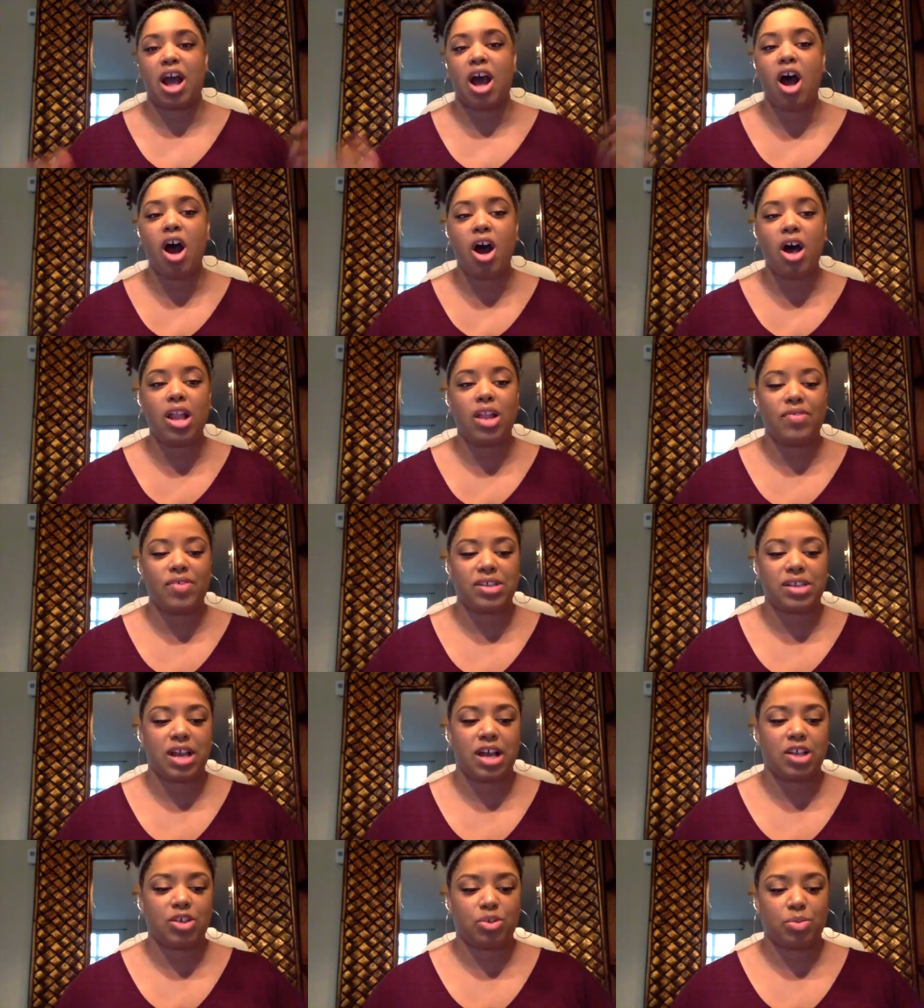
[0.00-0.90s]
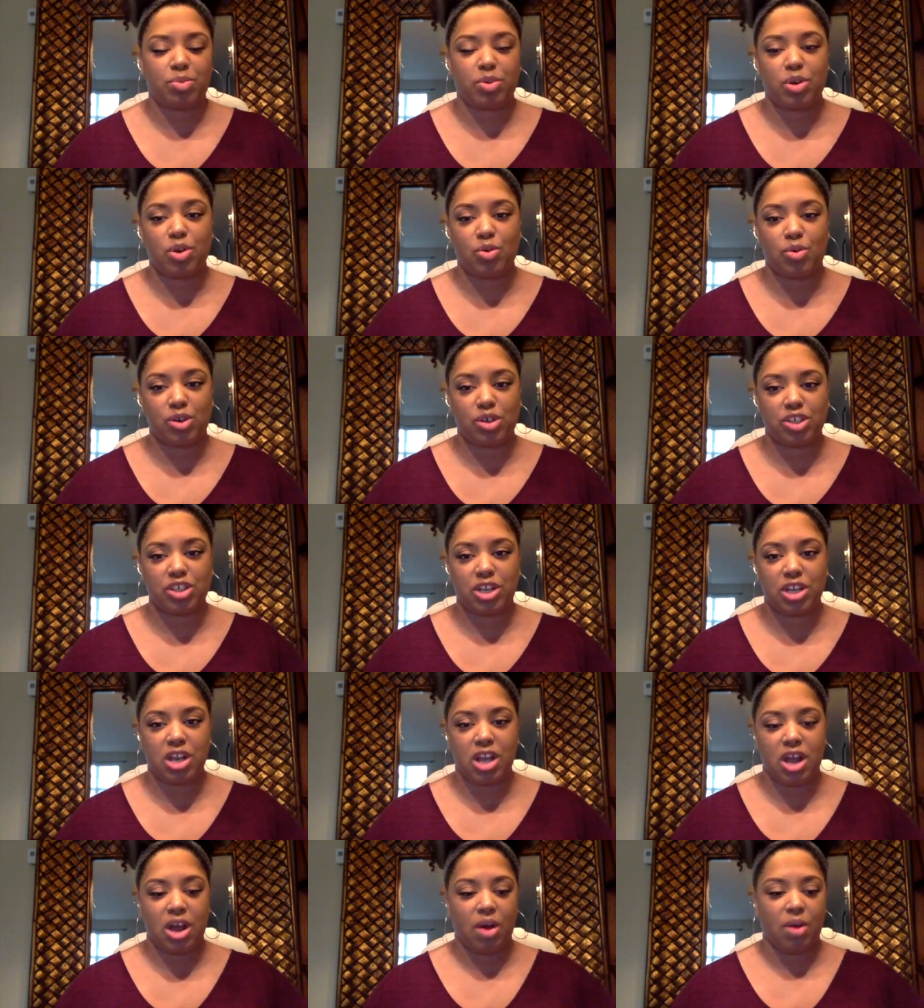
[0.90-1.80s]
all of us entrepreneurs should
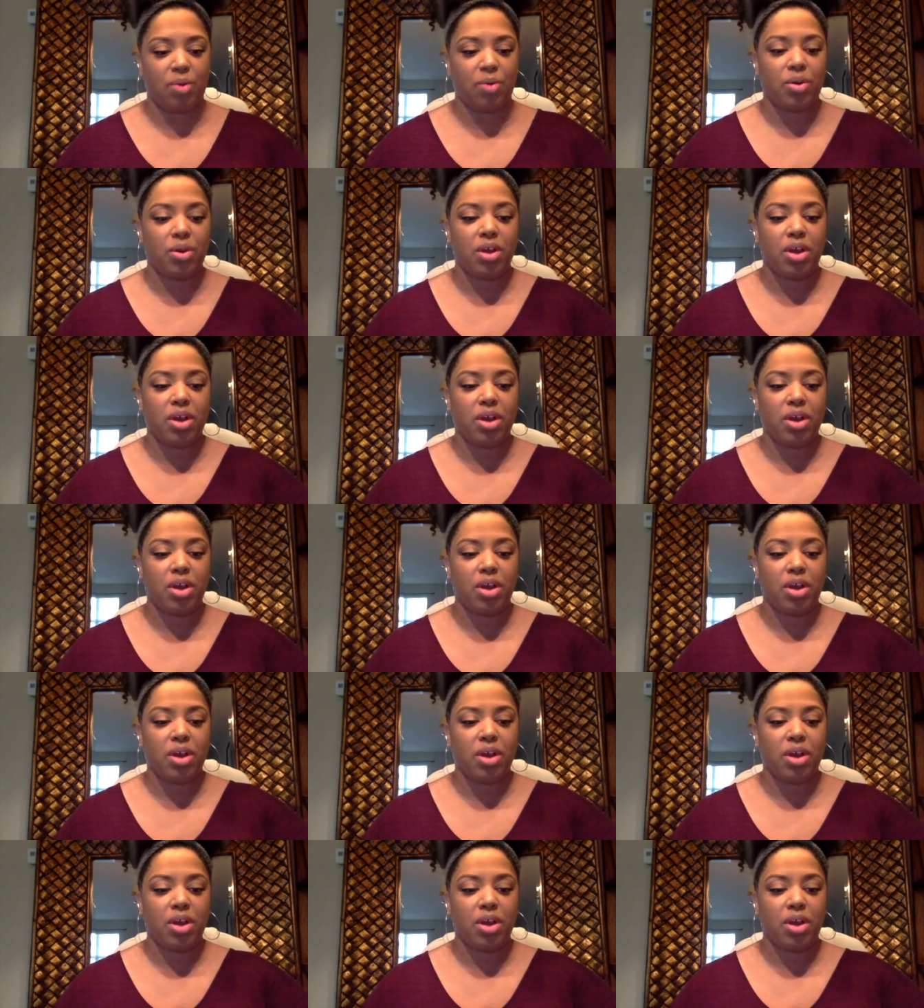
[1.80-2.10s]
know.